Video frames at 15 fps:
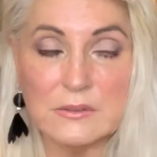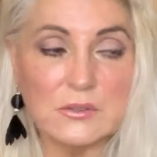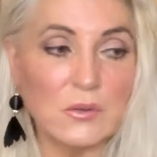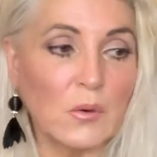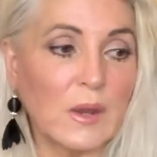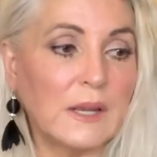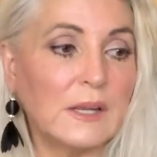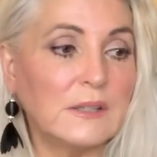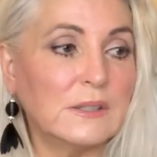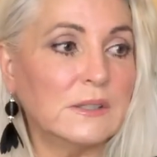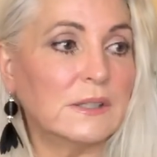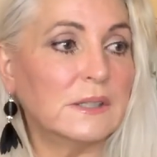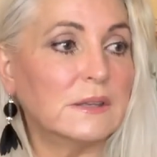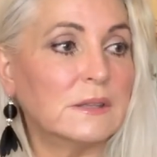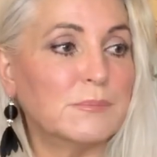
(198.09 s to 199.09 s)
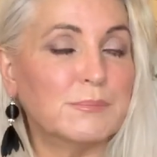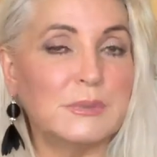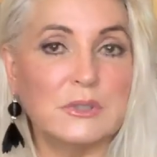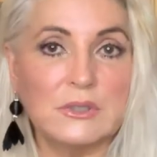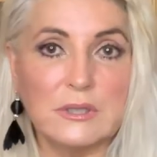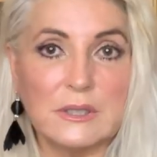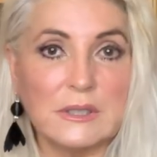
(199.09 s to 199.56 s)
So I did get the
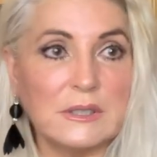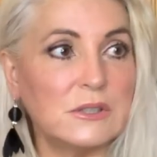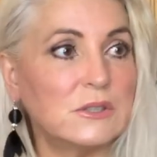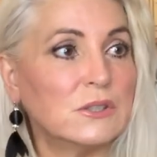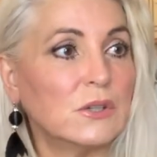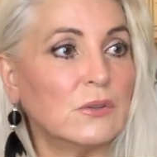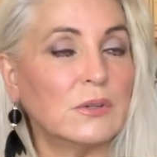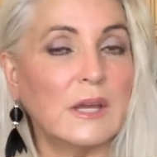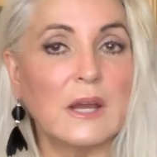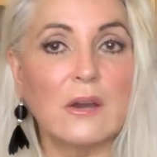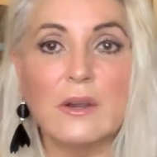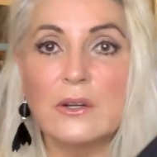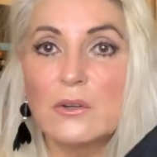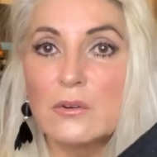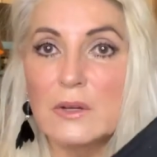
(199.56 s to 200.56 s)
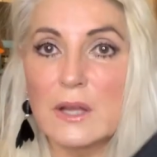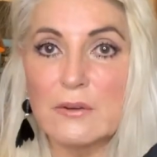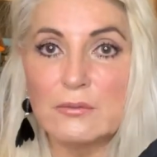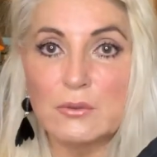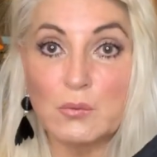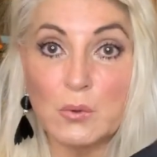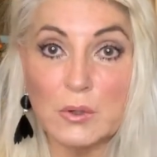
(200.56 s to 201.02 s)
petite. So now I don't
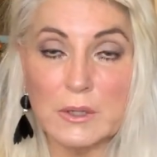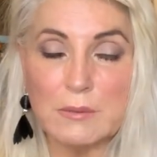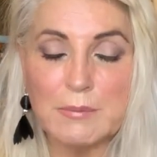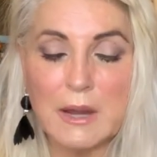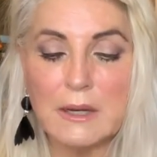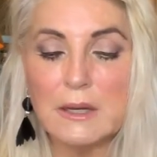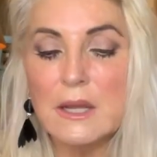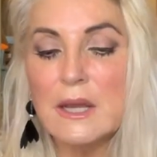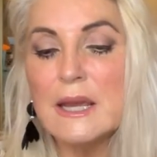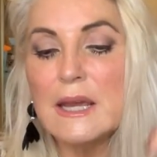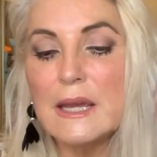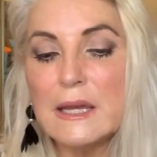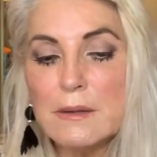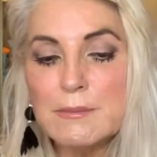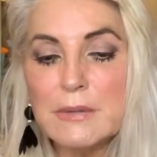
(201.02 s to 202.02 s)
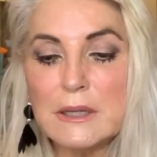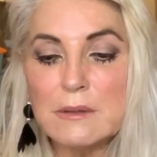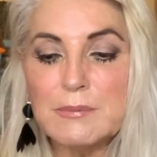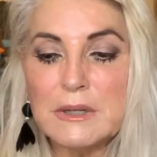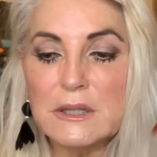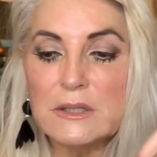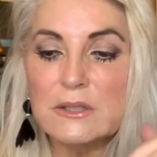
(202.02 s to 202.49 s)
have to worry about
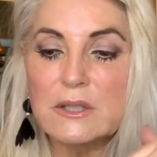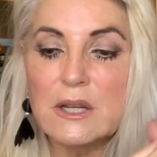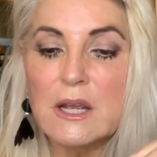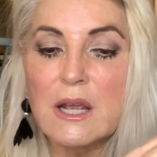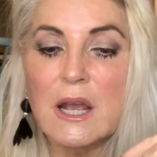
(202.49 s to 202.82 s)
hemming because